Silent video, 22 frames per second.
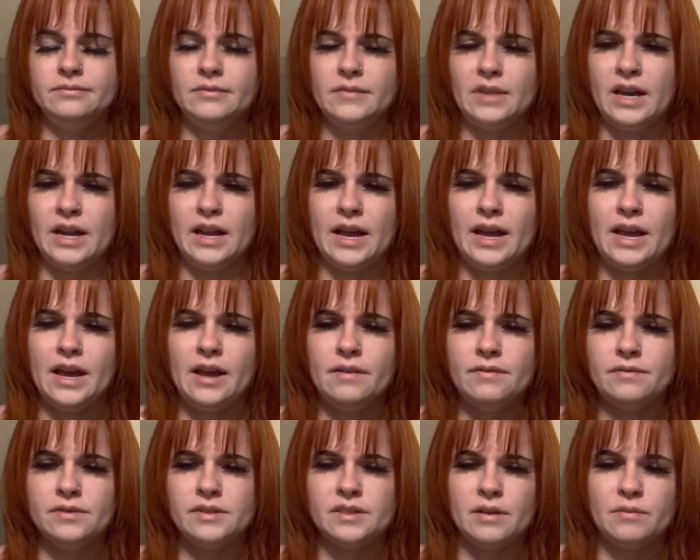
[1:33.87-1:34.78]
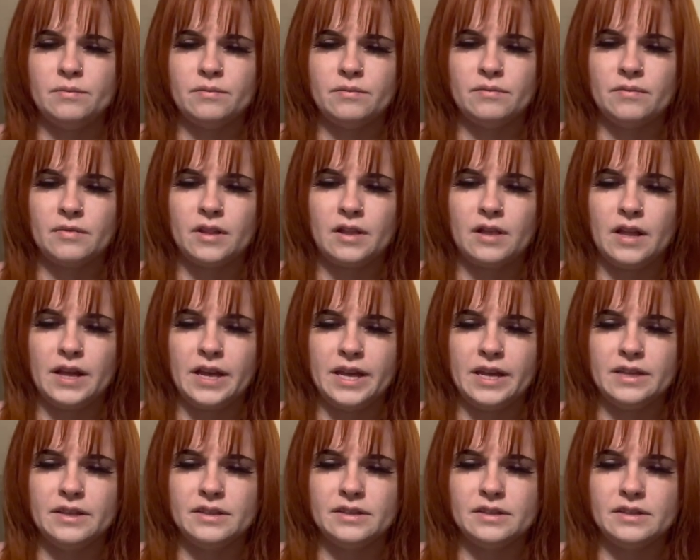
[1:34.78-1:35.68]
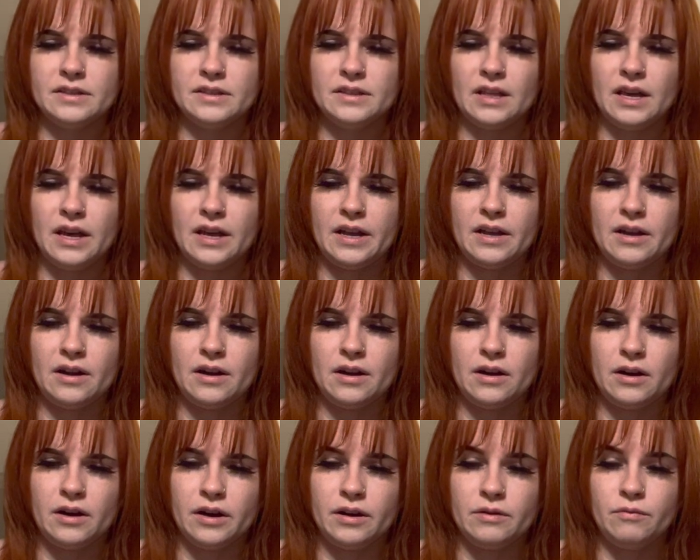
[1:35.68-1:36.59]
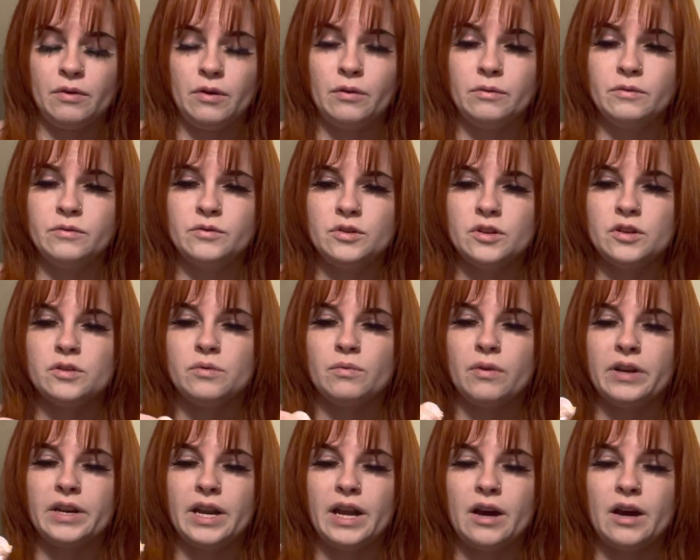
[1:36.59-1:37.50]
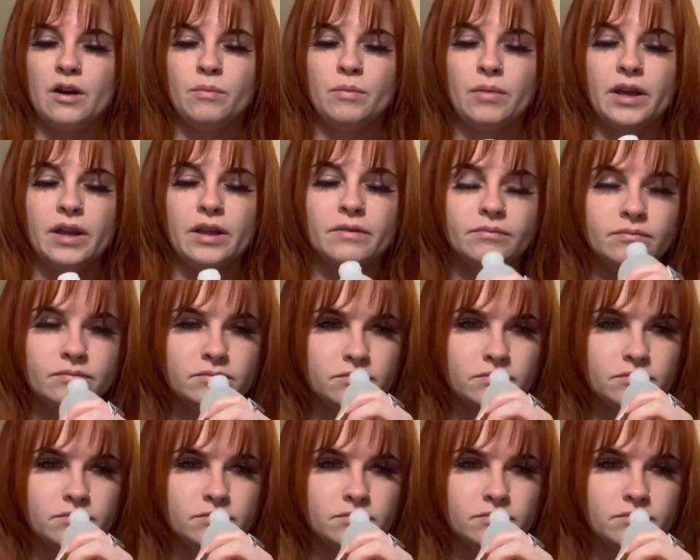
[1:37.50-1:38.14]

And I have some clients that are, well, just one now, but